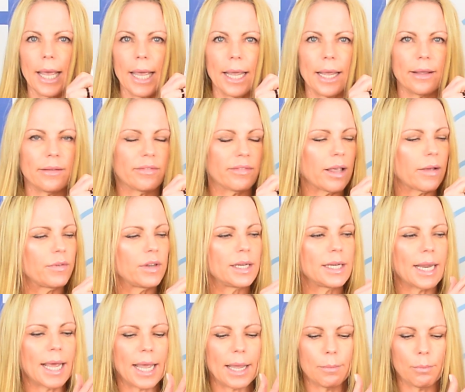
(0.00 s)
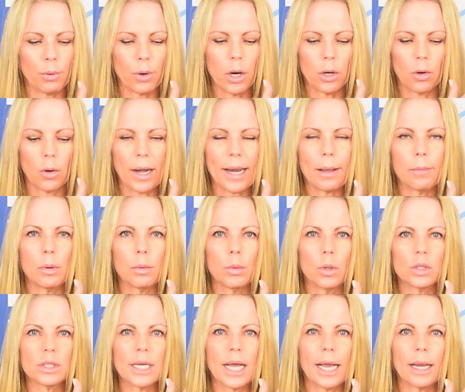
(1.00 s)
a 7-day
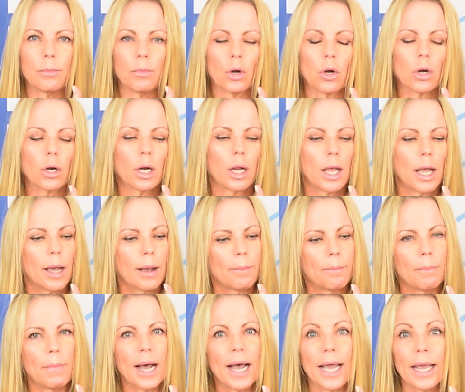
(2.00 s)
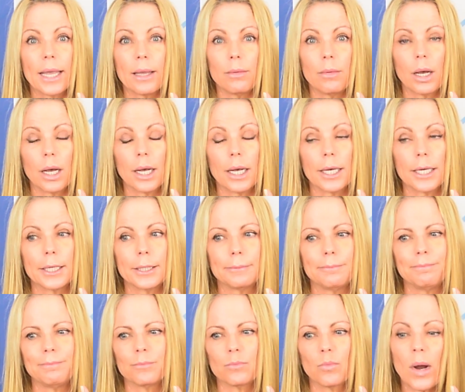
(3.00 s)
programmable timer. My
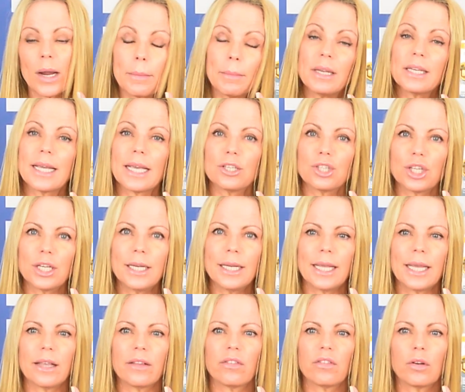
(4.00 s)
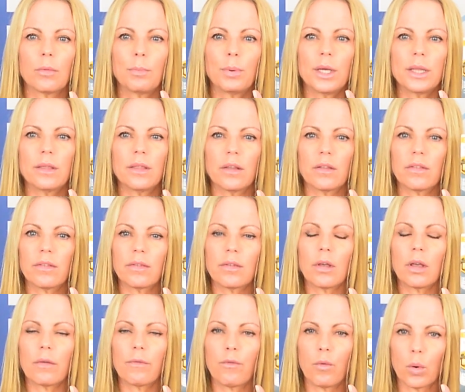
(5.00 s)
recommendation is to put this
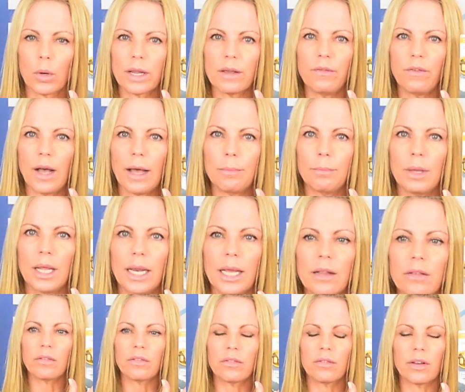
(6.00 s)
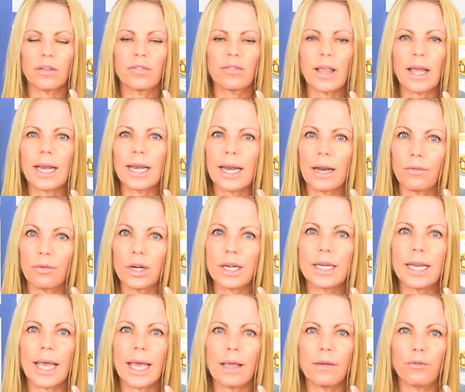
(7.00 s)
45 minutes, to set it every
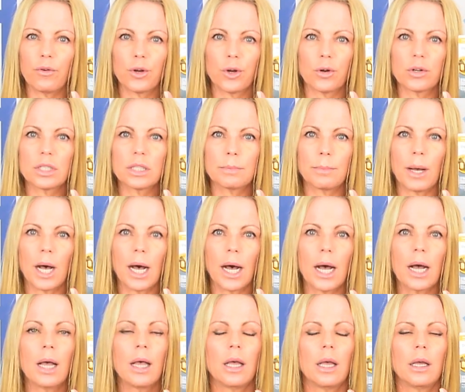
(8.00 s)
day for your spa,